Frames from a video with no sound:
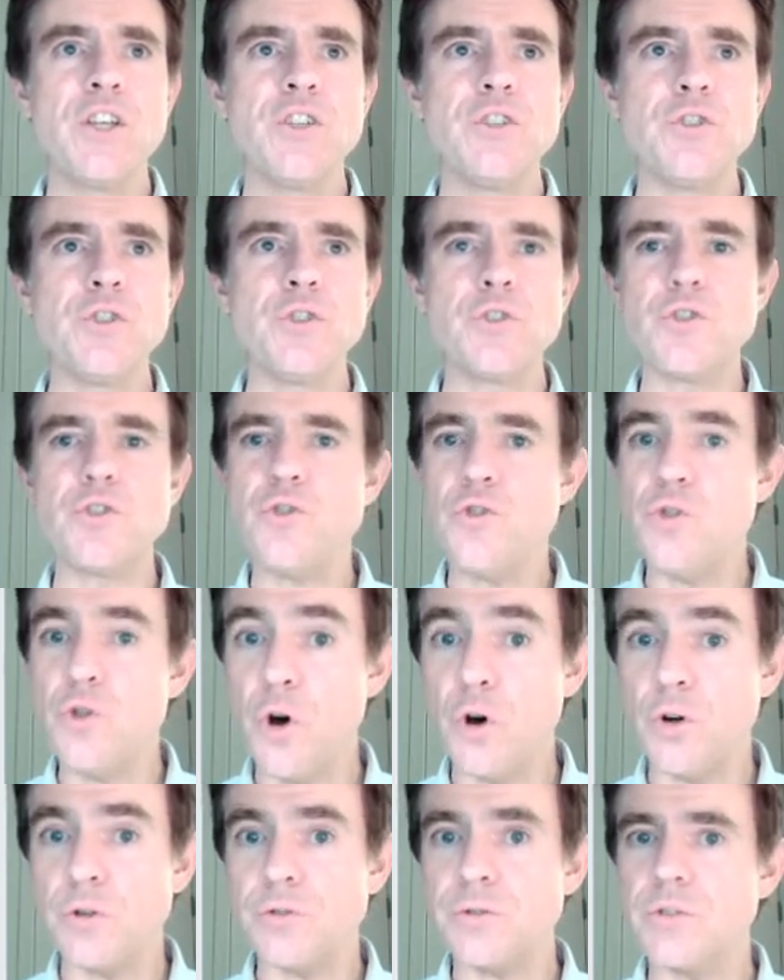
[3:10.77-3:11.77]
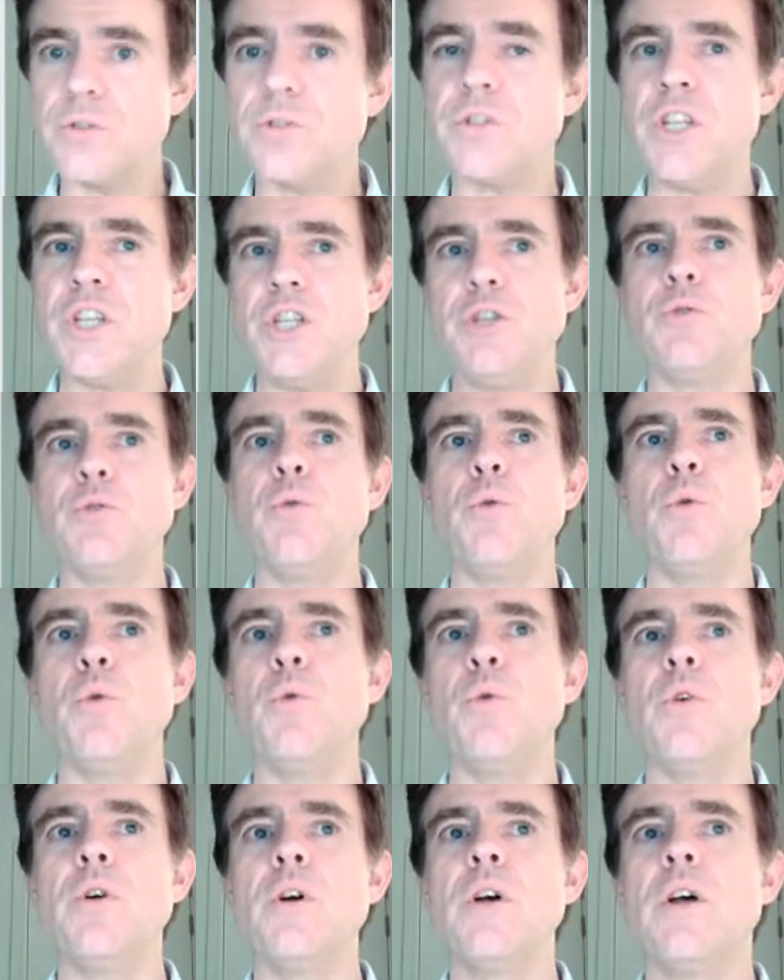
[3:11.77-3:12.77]
does not
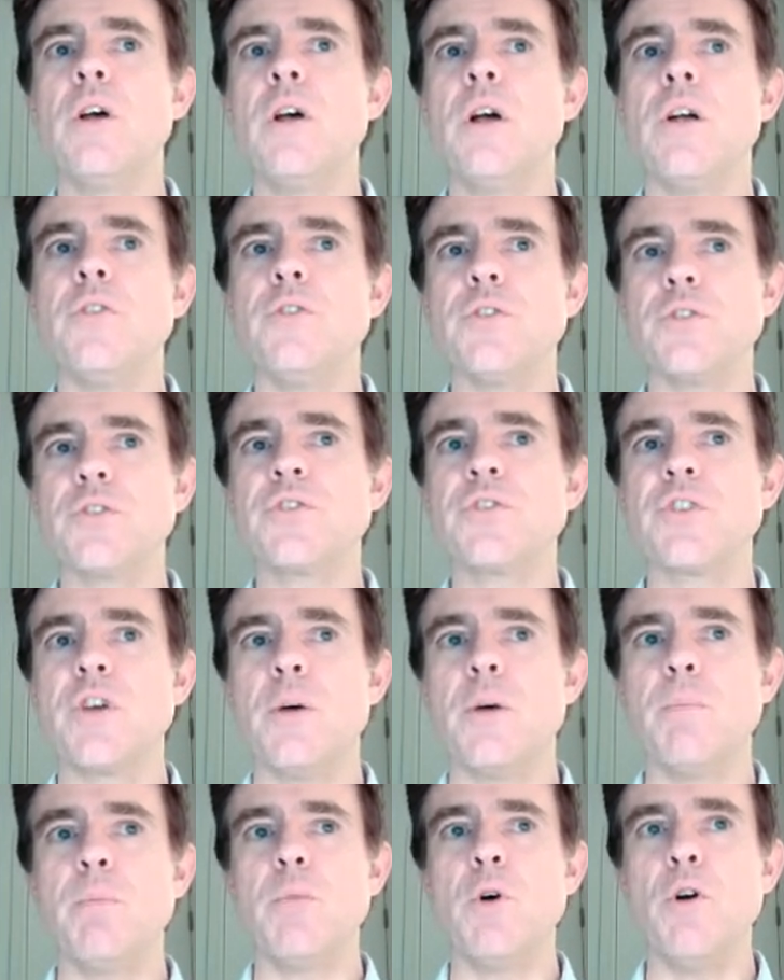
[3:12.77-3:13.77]
equal the sum